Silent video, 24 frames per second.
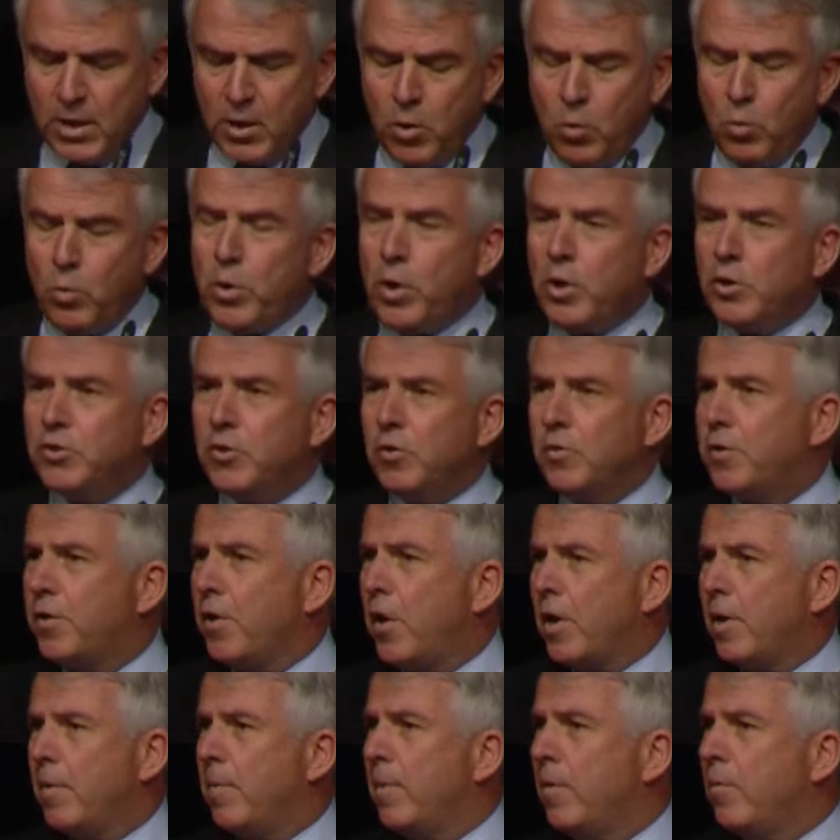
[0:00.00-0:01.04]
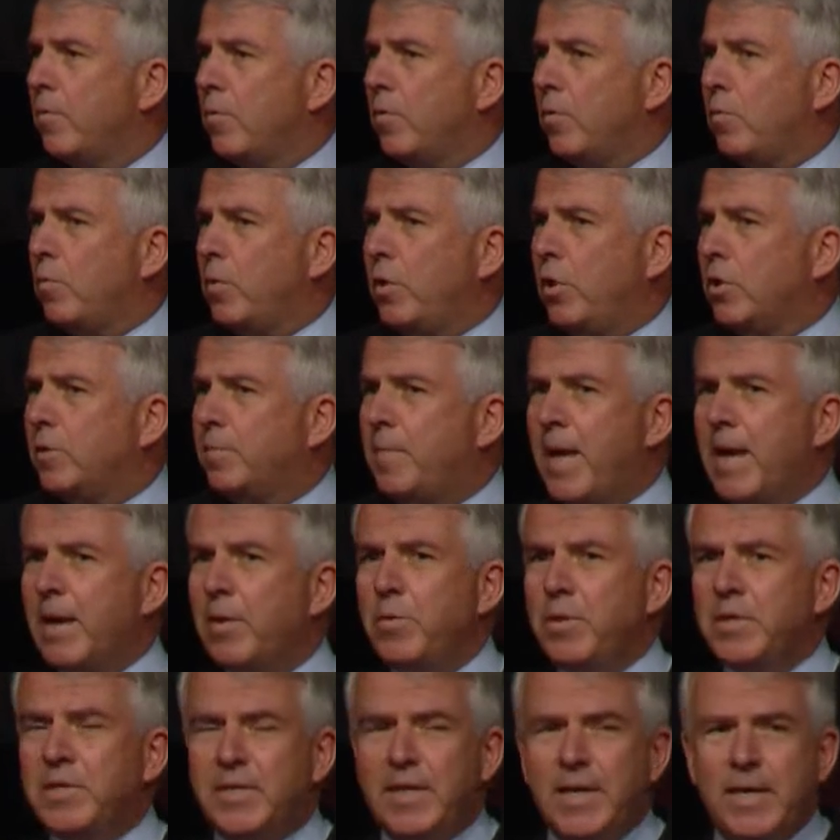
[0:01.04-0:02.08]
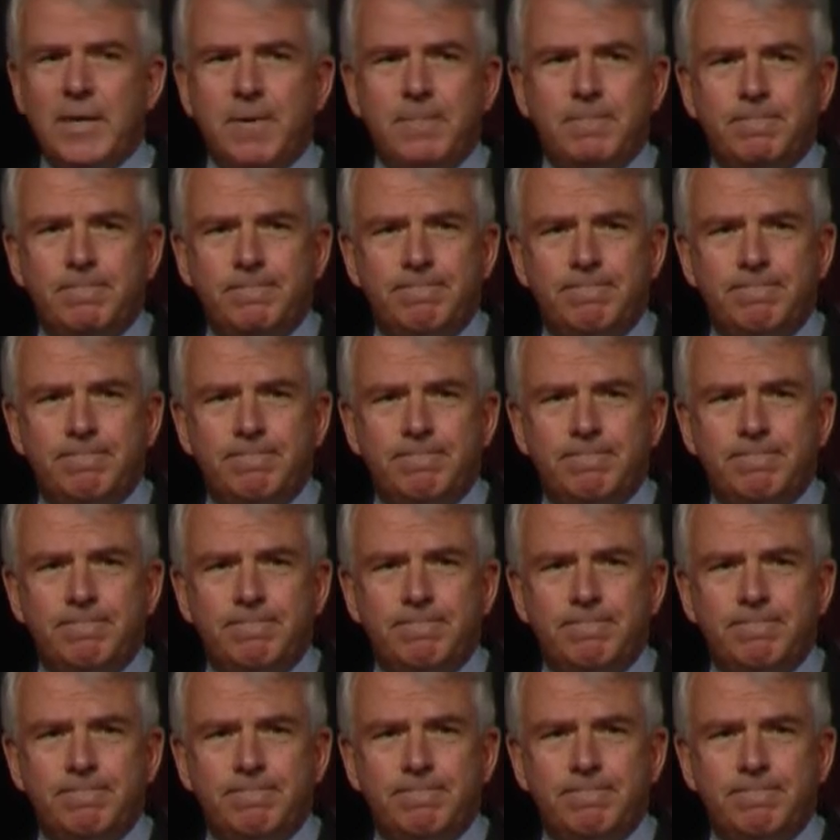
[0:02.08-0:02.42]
We also we looked back and we said,